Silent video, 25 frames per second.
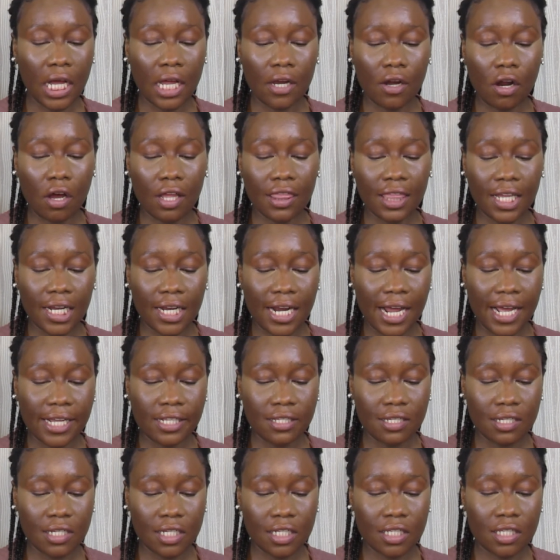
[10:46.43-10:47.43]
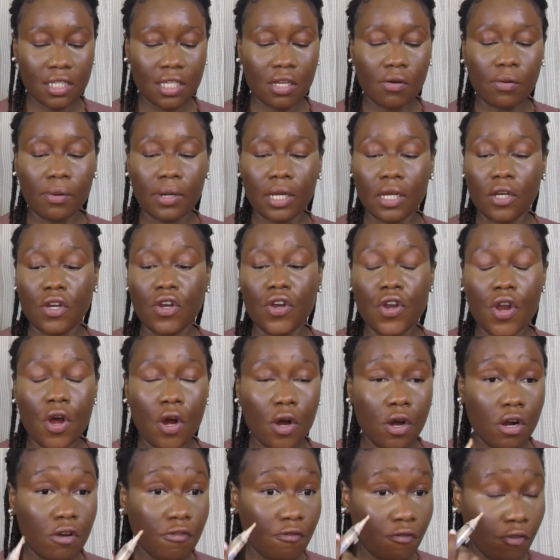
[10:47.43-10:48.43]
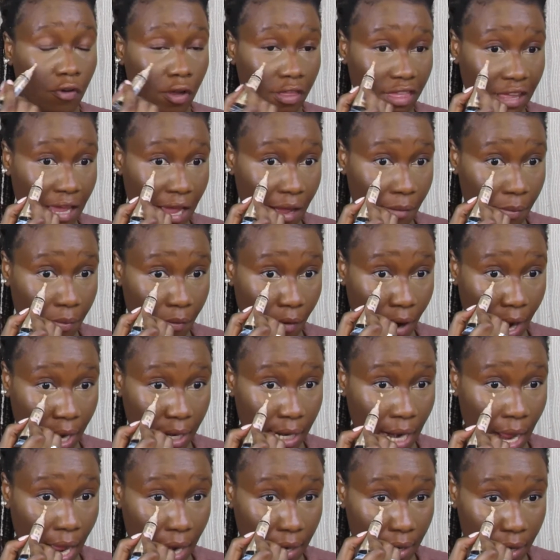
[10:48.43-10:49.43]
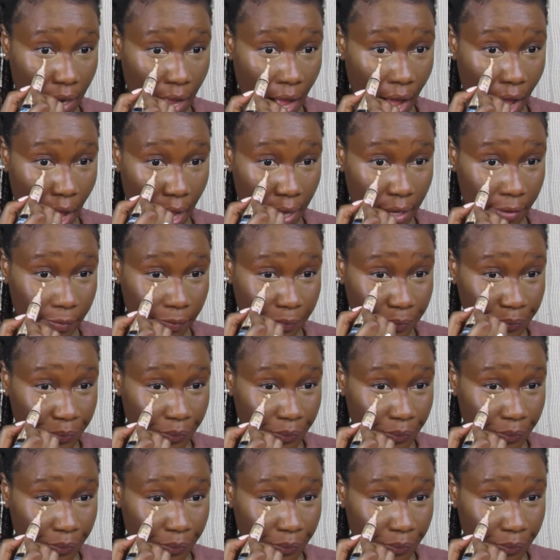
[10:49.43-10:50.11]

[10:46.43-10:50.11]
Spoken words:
and on the 90s they were known for their bright under eye.